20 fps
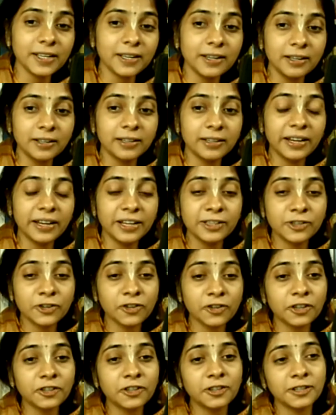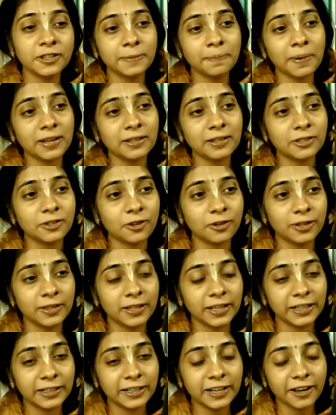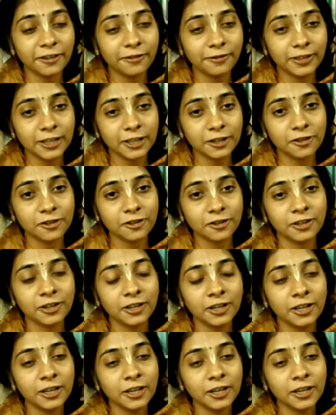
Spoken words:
an instruction is passed on in the entire village